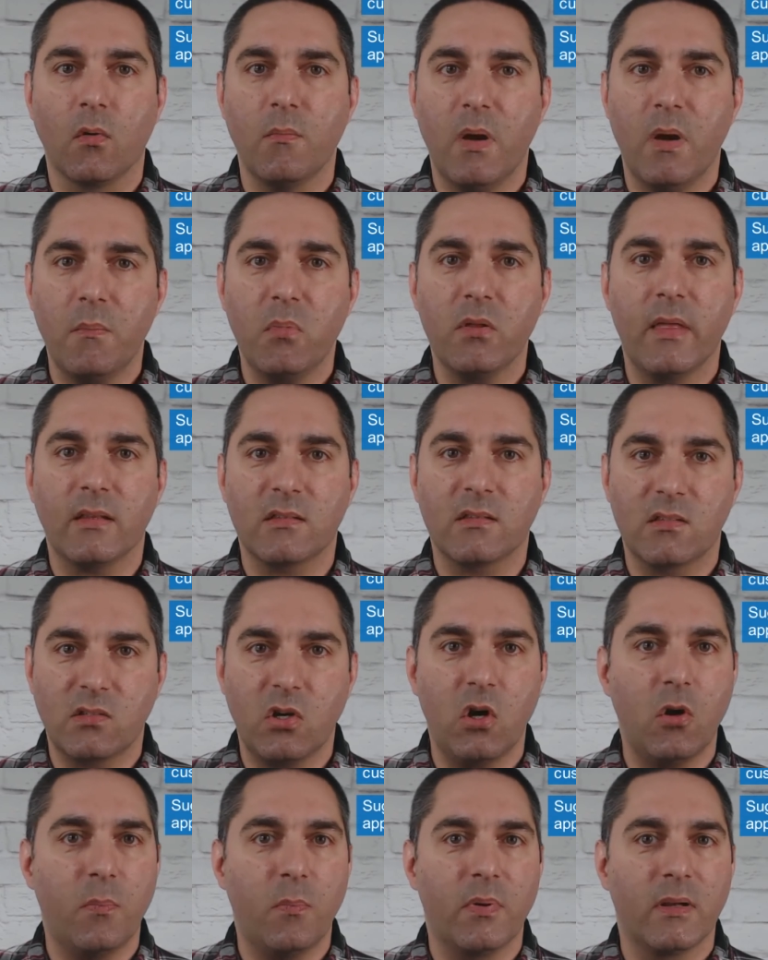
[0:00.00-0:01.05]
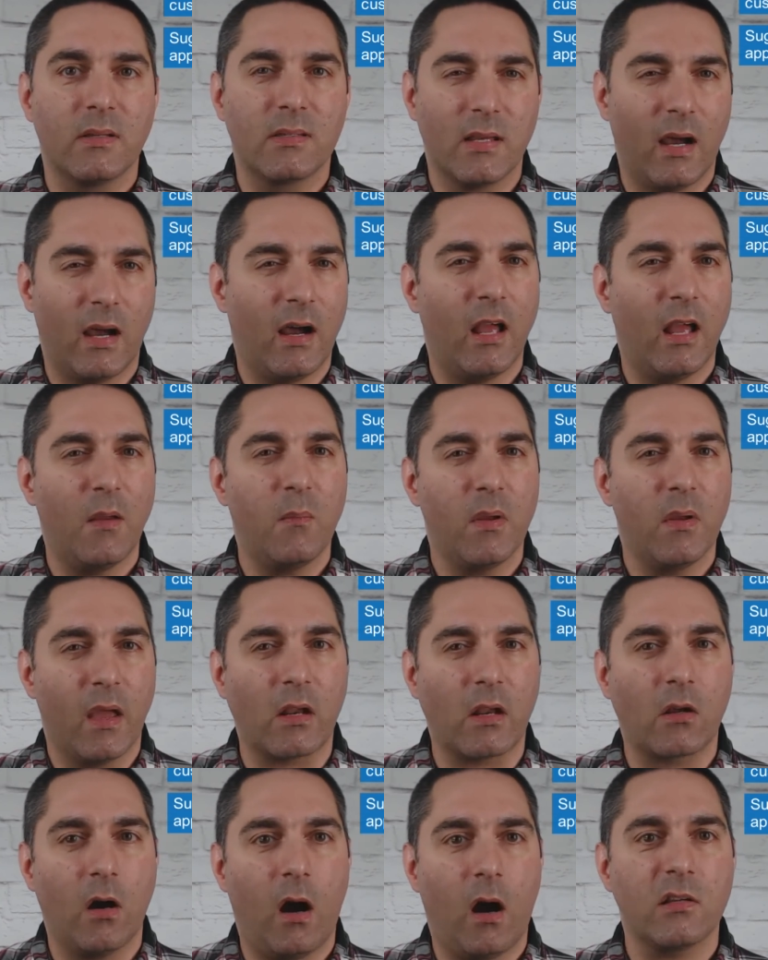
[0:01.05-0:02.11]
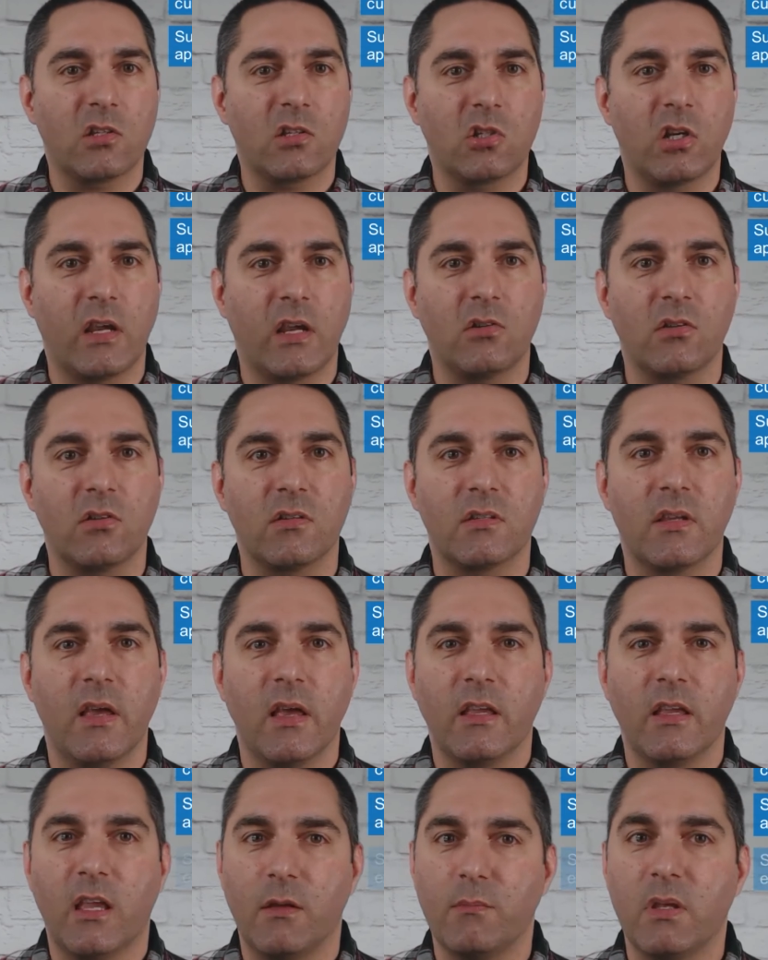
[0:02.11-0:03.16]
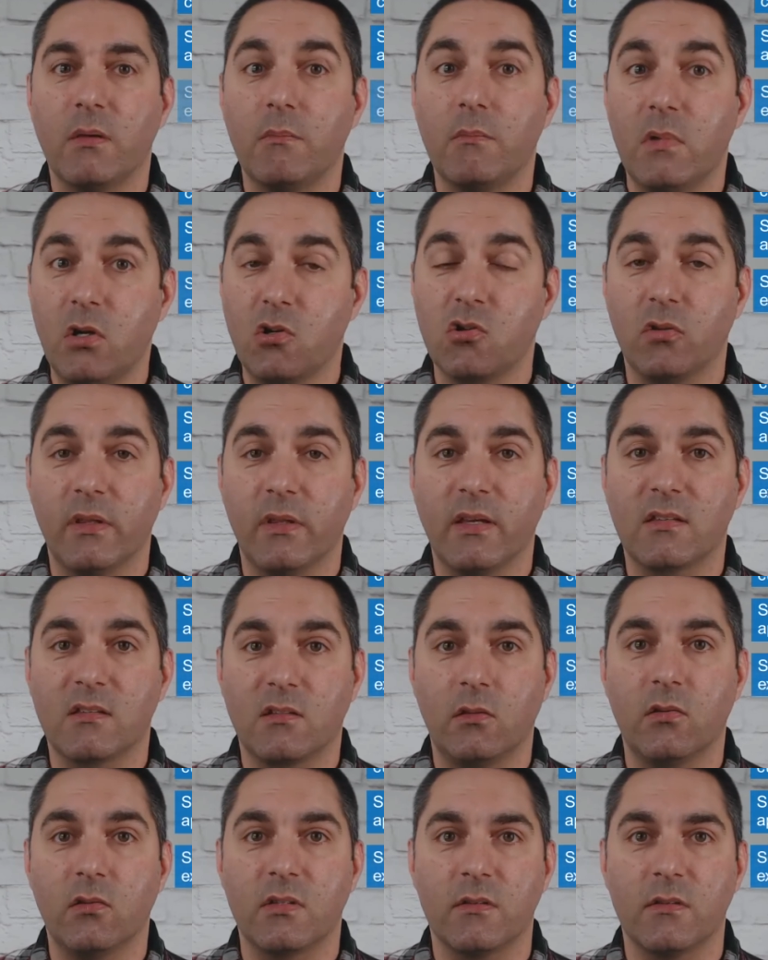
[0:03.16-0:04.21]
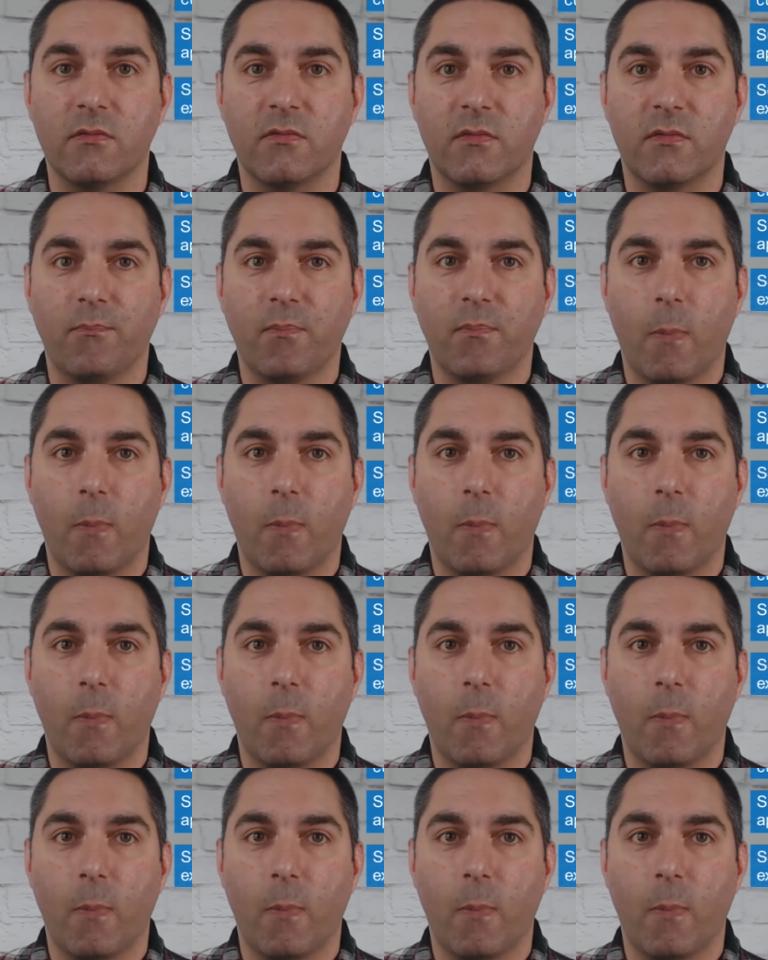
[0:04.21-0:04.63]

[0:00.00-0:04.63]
Remember that scope, time, and cost changes can be mutually exclusive.